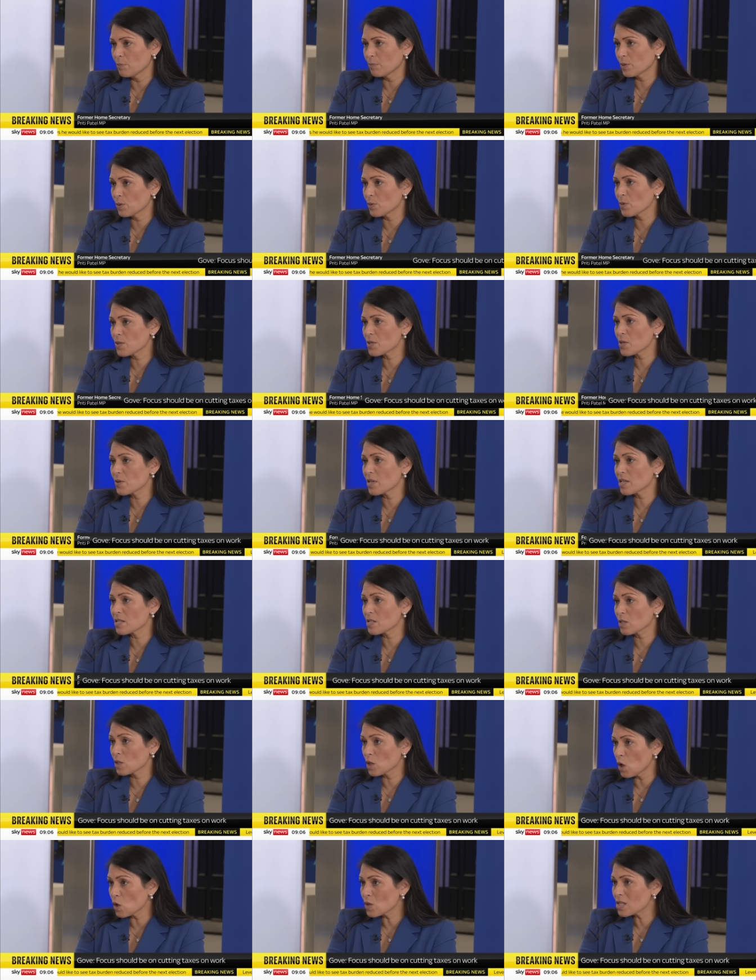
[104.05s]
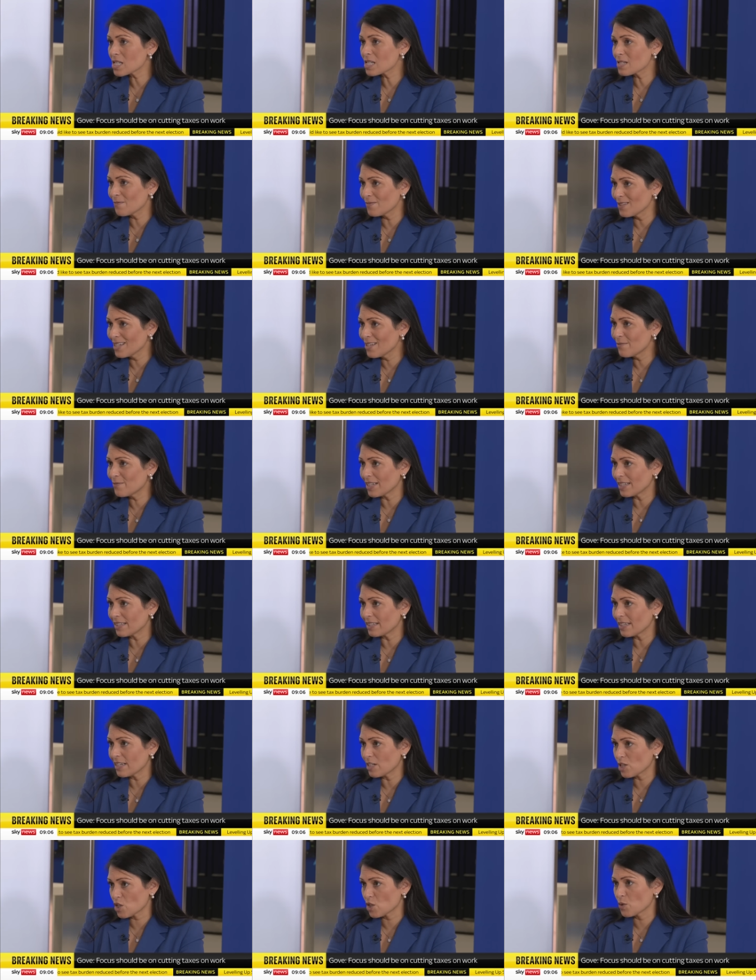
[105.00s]
but also there's a cost of
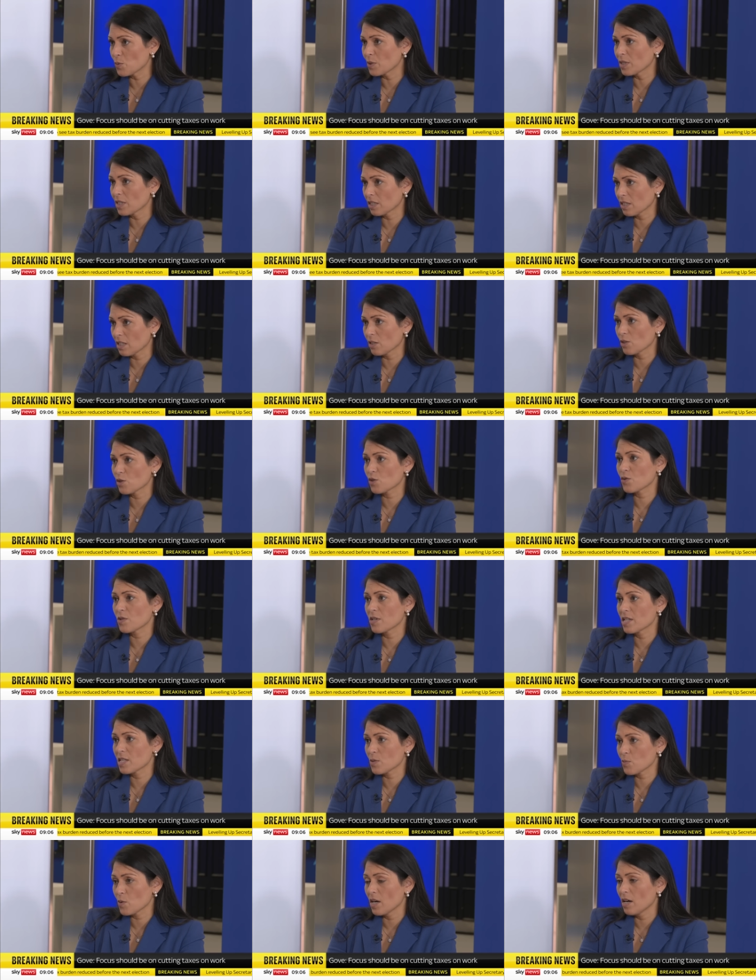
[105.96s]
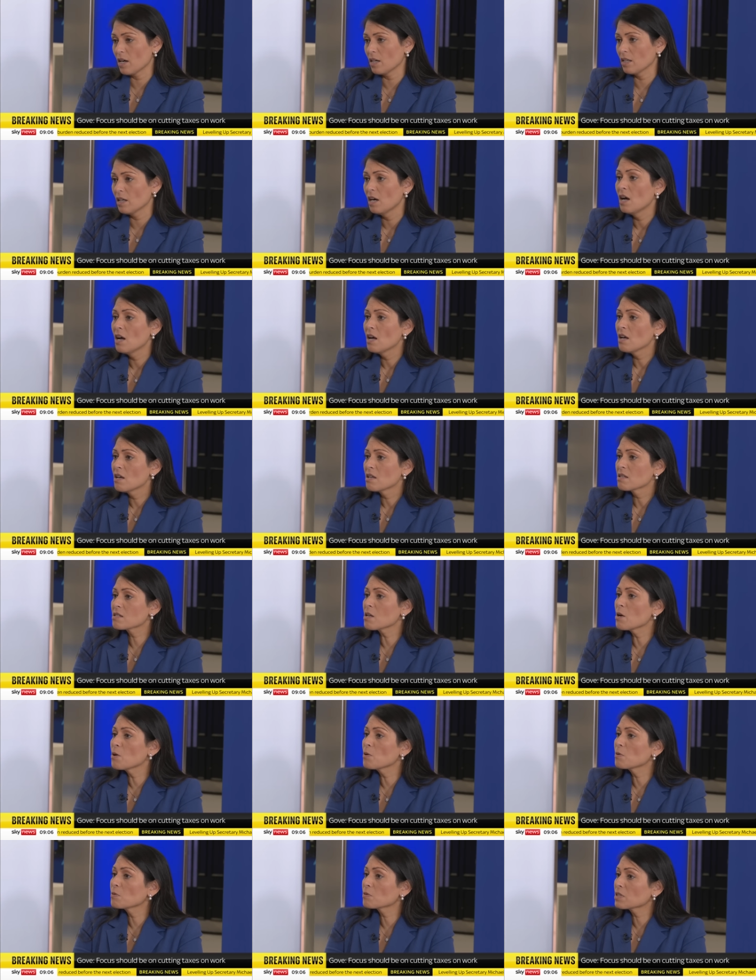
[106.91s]
living issue in the country as well.
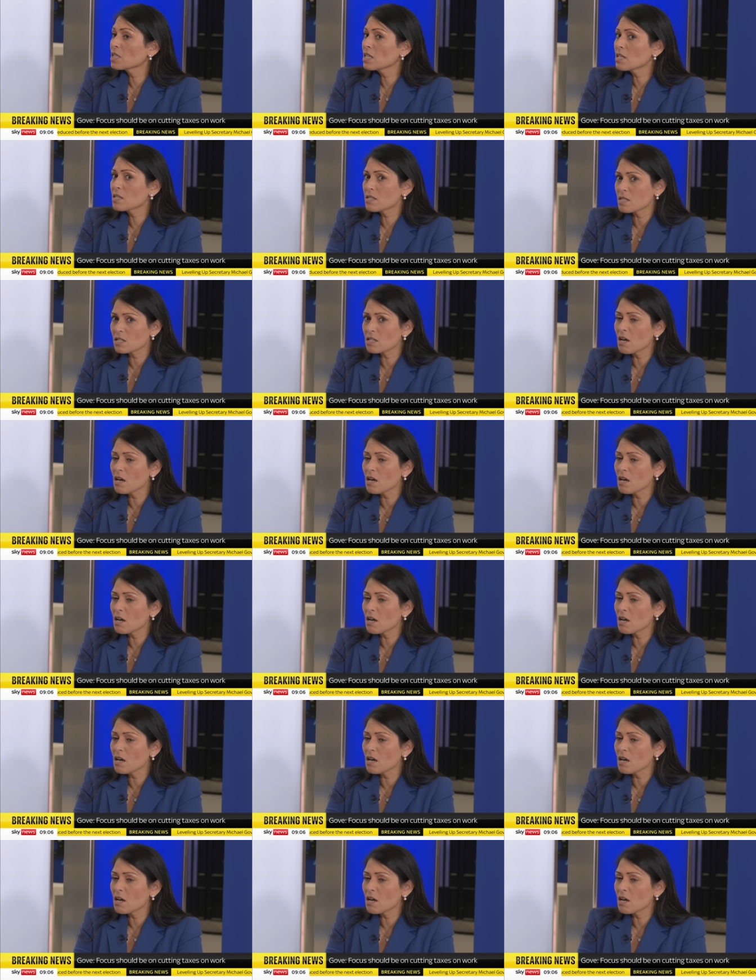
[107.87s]
So things are